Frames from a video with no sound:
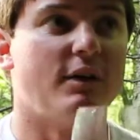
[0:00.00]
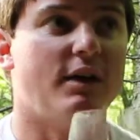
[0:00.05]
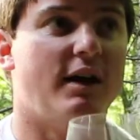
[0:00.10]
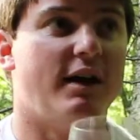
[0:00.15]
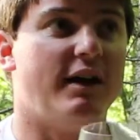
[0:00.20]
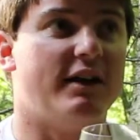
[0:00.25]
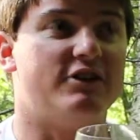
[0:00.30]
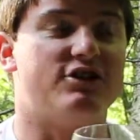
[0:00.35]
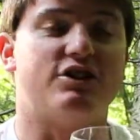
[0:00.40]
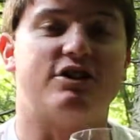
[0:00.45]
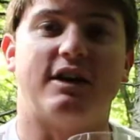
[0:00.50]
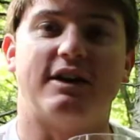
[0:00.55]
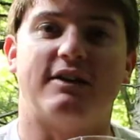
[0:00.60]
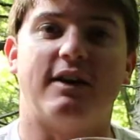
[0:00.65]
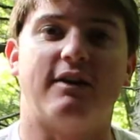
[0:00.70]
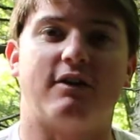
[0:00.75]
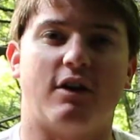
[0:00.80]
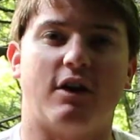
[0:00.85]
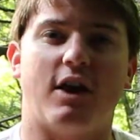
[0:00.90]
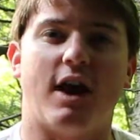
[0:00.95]
And it's just, it
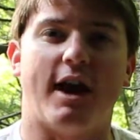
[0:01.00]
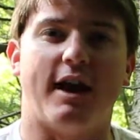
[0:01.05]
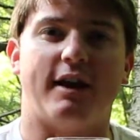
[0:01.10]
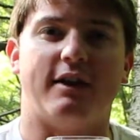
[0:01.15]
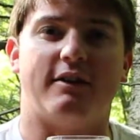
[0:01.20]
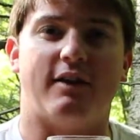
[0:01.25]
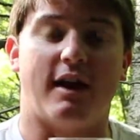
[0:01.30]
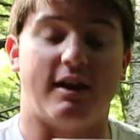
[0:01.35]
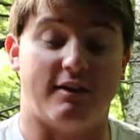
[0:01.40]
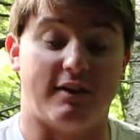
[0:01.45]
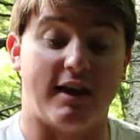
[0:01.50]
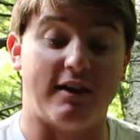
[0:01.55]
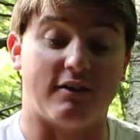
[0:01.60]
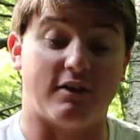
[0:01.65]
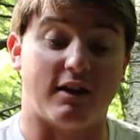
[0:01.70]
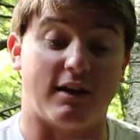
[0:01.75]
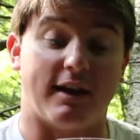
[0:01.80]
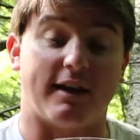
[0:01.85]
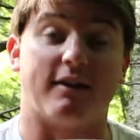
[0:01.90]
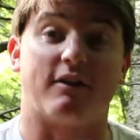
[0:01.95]
tastes a lot. It
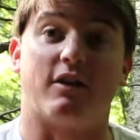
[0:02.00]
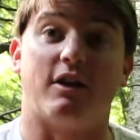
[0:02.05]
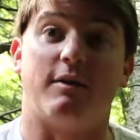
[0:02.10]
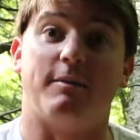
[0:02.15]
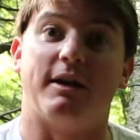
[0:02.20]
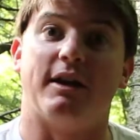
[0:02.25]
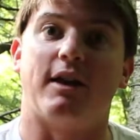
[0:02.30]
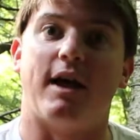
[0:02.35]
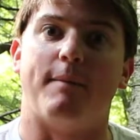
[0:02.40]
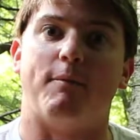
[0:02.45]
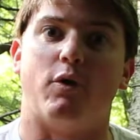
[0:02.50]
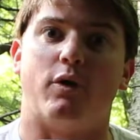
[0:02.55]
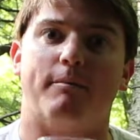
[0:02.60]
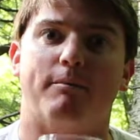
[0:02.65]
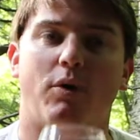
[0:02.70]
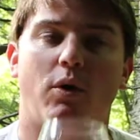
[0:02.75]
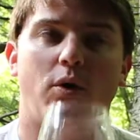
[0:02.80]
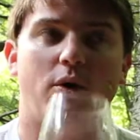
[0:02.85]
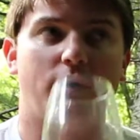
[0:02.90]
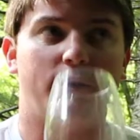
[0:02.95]
tastes like it's going to be a lot more
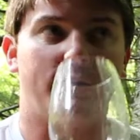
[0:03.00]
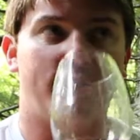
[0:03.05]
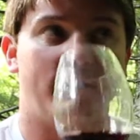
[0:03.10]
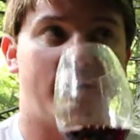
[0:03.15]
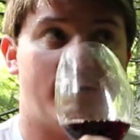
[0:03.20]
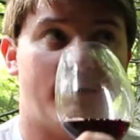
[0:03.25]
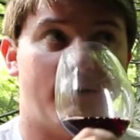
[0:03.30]
bold.